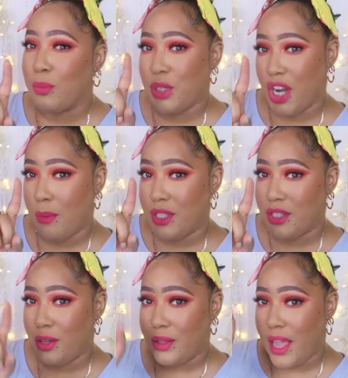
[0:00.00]
pajamas
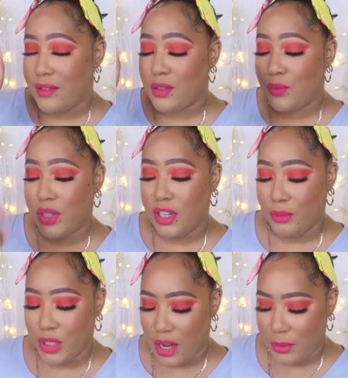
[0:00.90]
though. They have some really
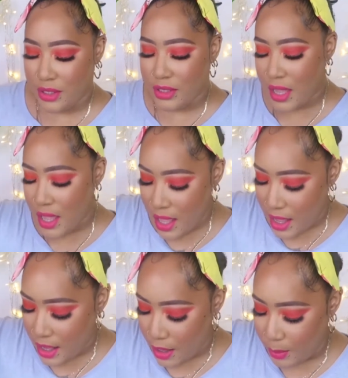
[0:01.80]
good pajamas.
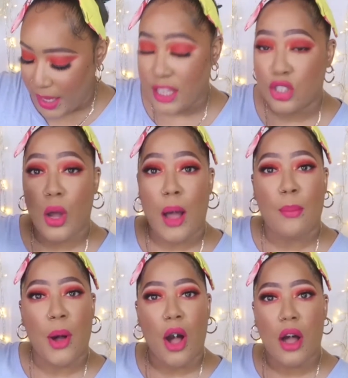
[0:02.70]
Um, but yeah, so I
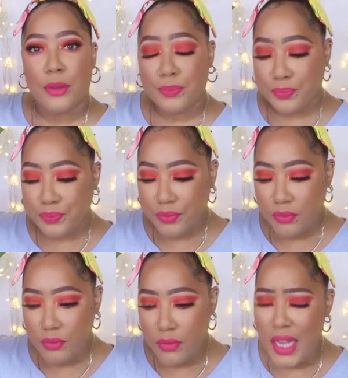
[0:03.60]
bought
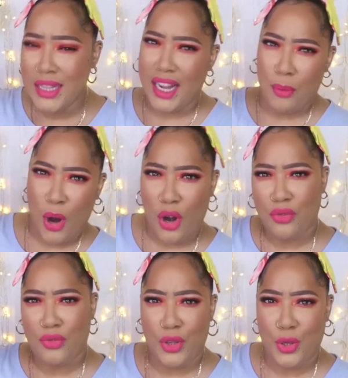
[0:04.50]
like a
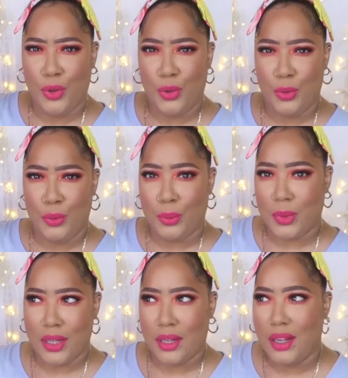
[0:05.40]
perfume
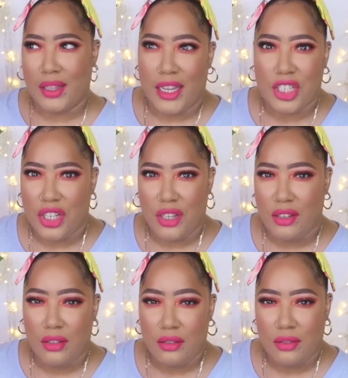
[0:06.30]

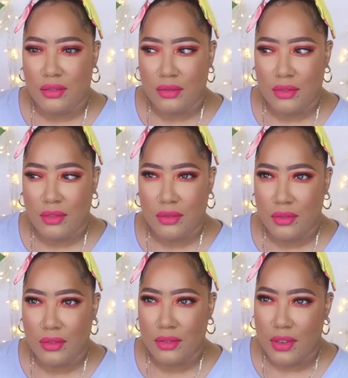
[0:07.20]
collection
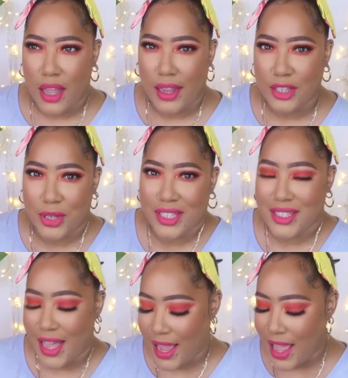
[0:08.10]
I guess you could
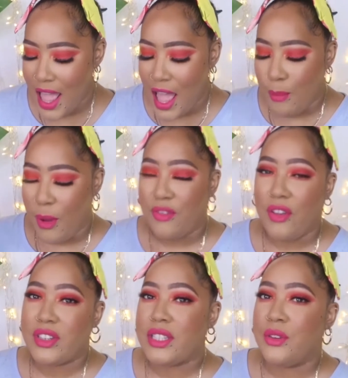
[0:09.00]
say. My
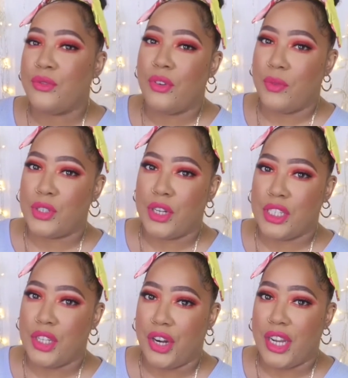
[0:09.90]
favorite scent from Victoria's
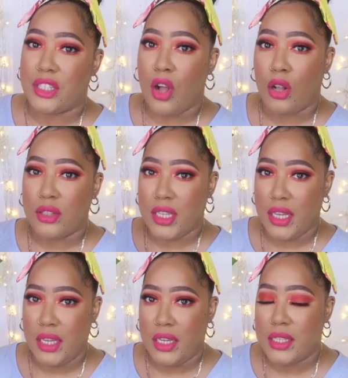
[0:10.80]
Secret is called
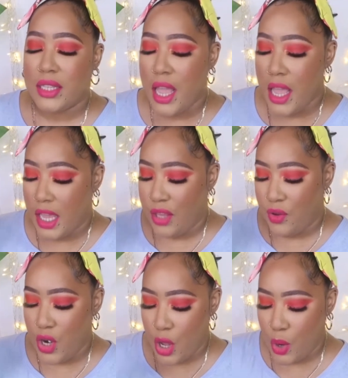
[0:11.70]
Tease. If
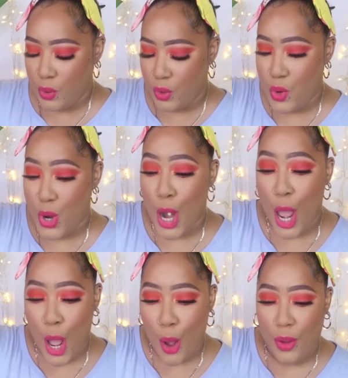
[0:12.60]
you know, you
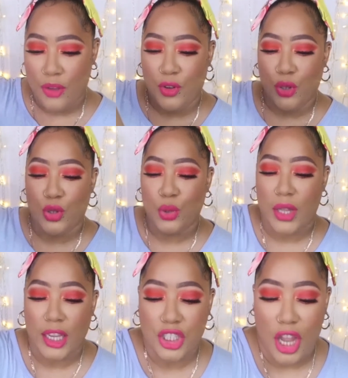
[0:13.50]
know. If you do
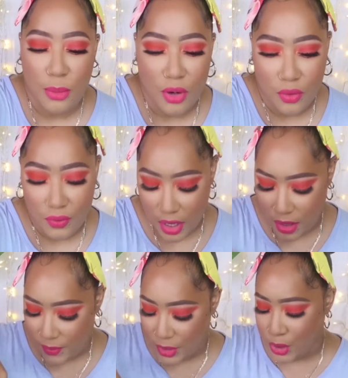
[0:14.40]
like shopping on
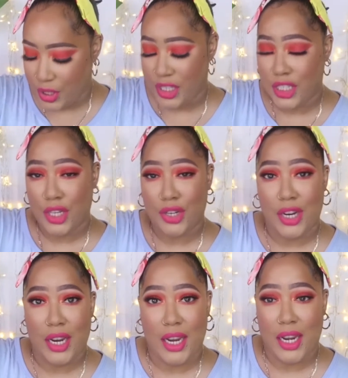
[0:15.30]
um, Victoria's
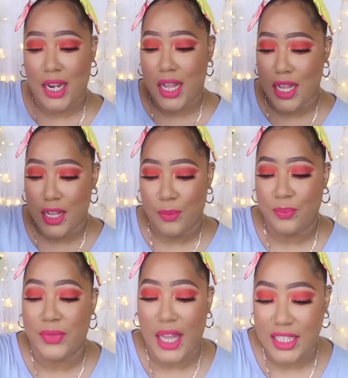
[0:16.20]
Secret,
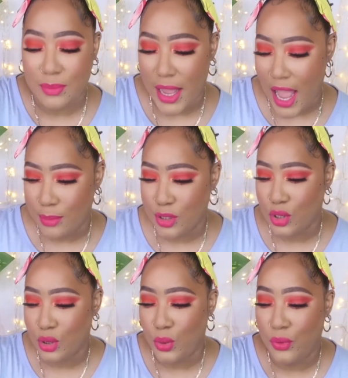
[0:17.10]
um, that's my
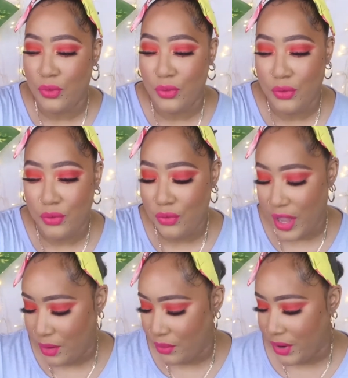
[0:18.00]
absolute
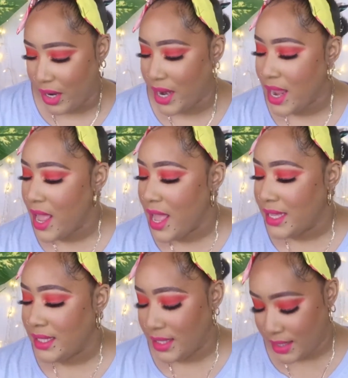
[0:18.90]
favorite
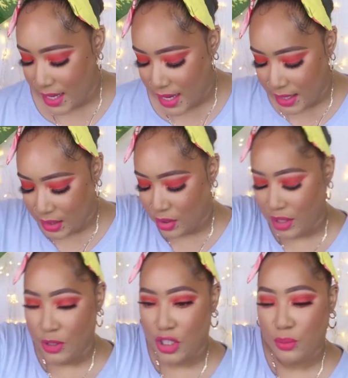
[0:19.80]
scent. So
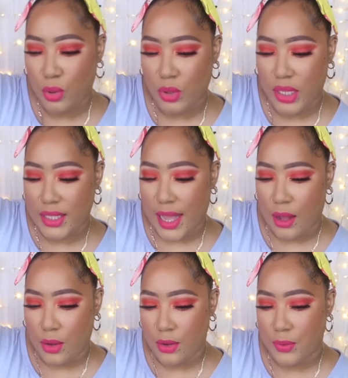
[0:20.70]
let me just pull these
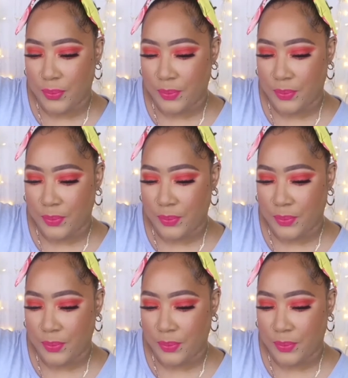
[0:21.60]
out.